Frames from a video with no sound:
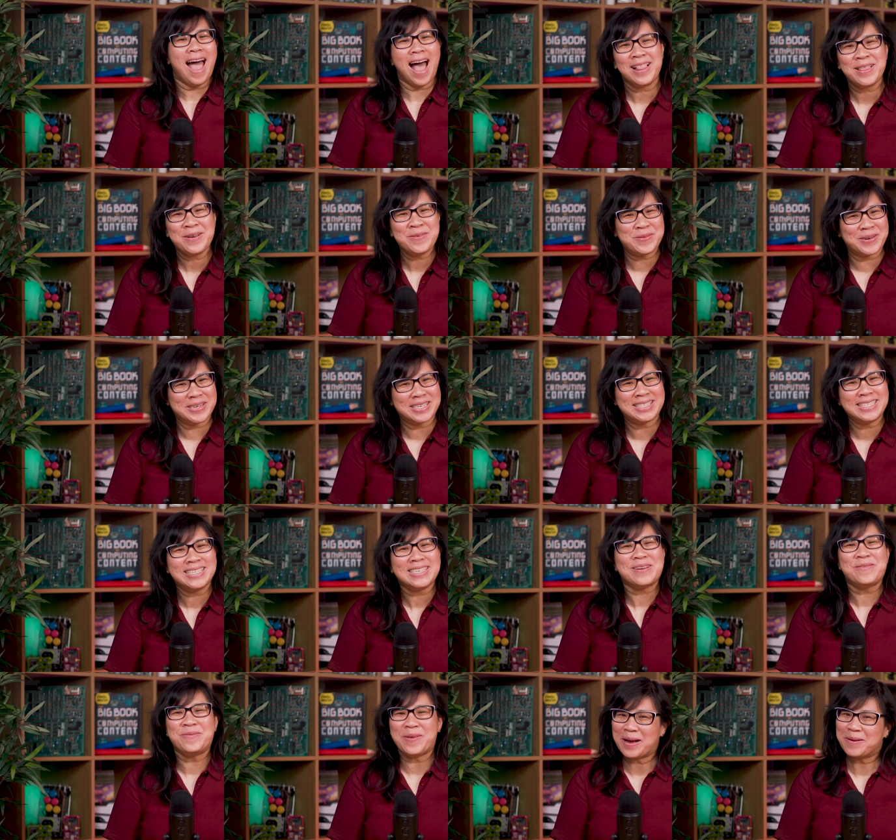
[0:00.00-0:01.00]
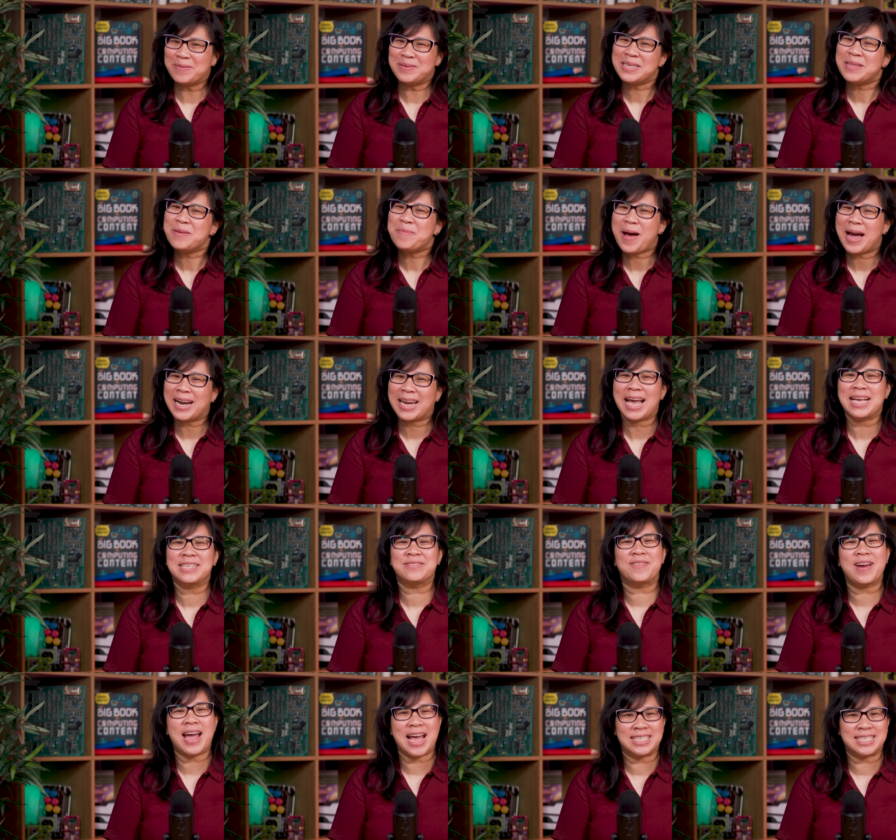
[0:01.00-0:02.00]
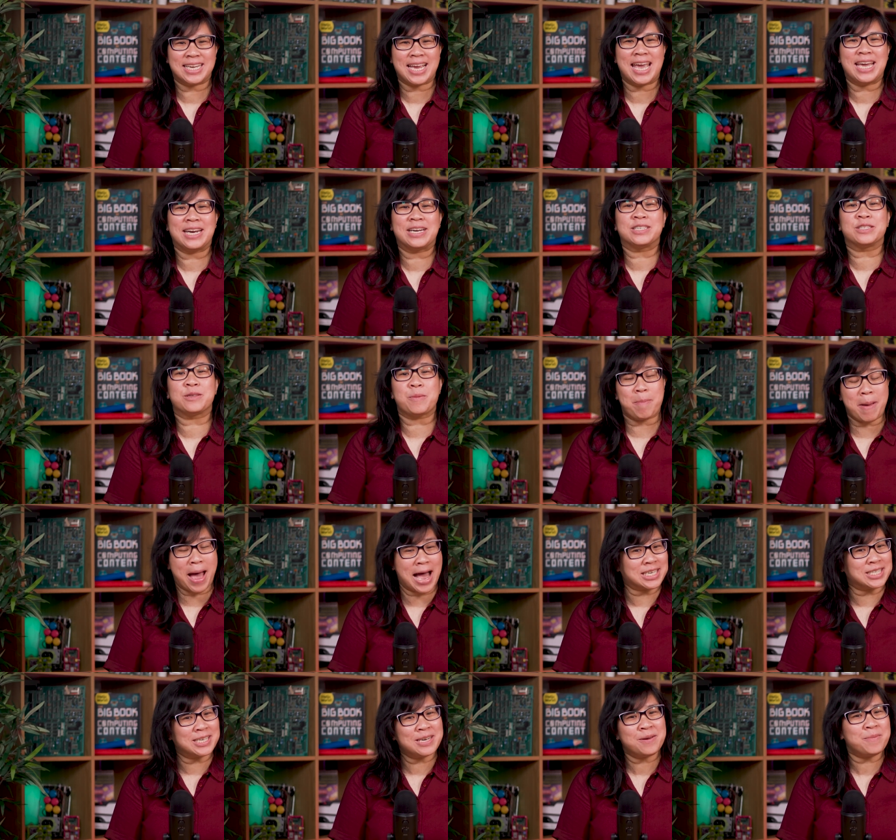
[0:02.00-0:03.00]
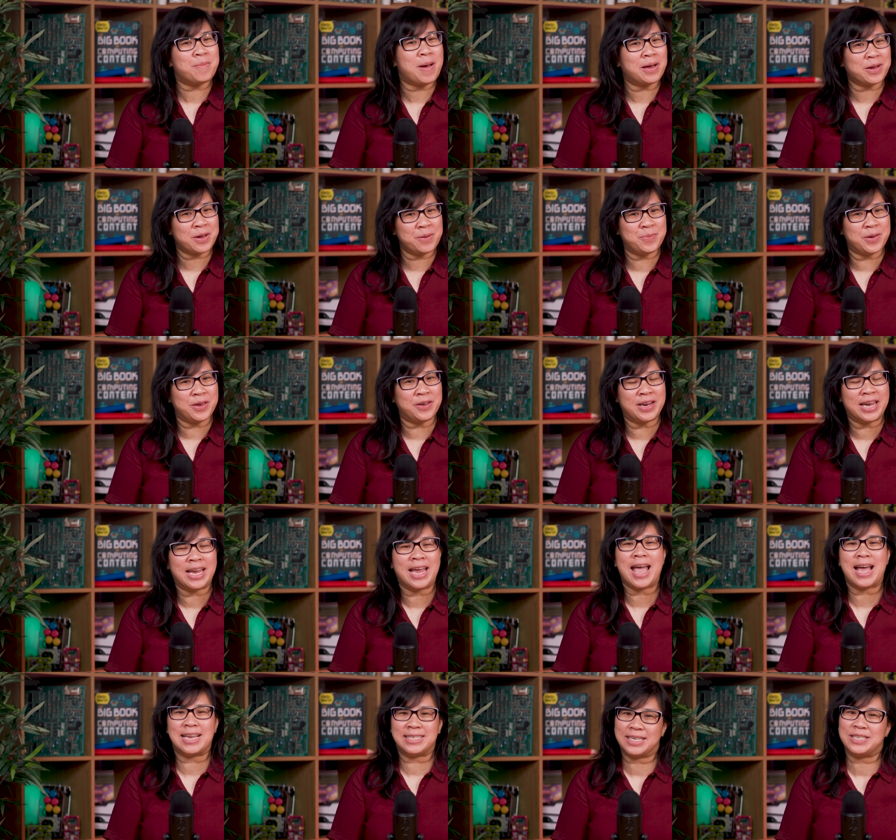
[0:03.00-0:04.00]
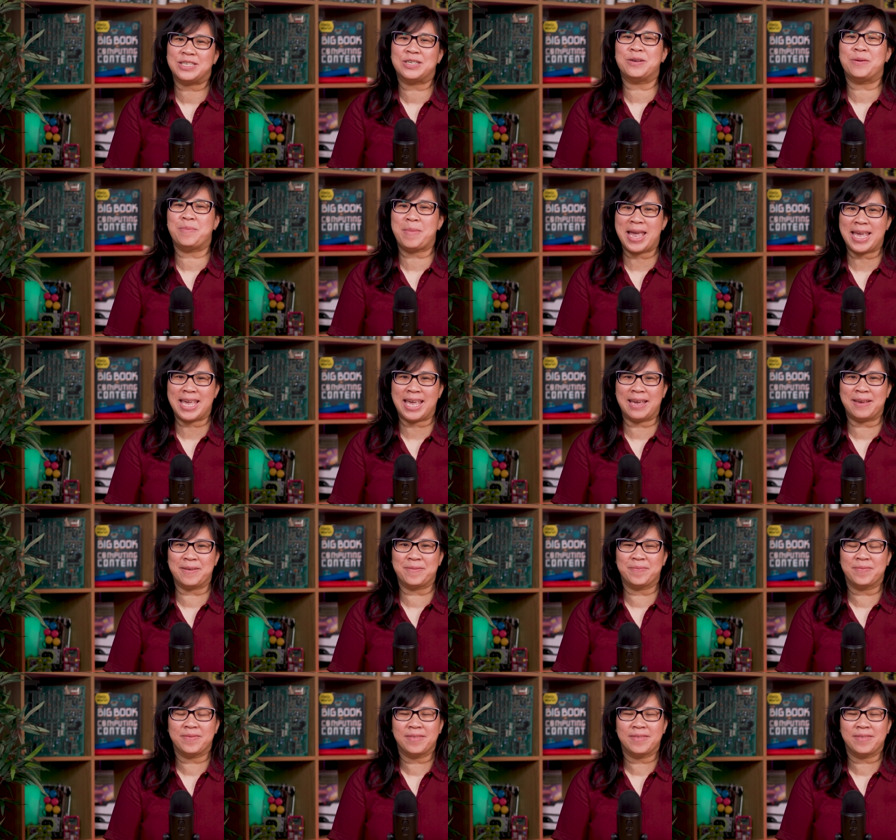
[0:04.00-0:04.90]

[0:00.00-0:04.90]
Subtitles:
Hello world, and welcome to the podcast for educators passionate about computing and digital making.